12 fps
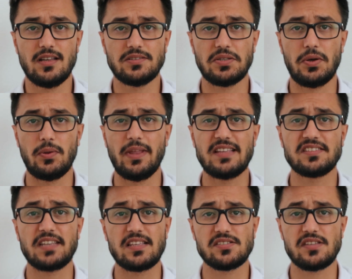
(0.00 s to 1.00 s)
So let's
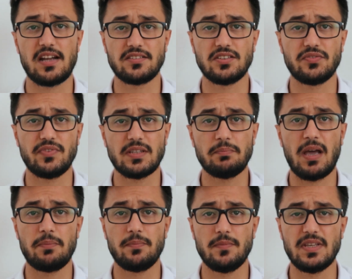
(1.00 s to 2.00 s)
get started with
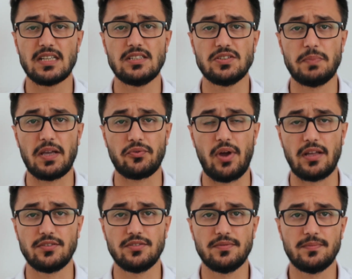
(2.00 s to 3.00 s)
my English
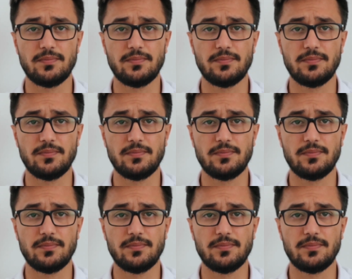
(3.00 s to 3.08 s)
background.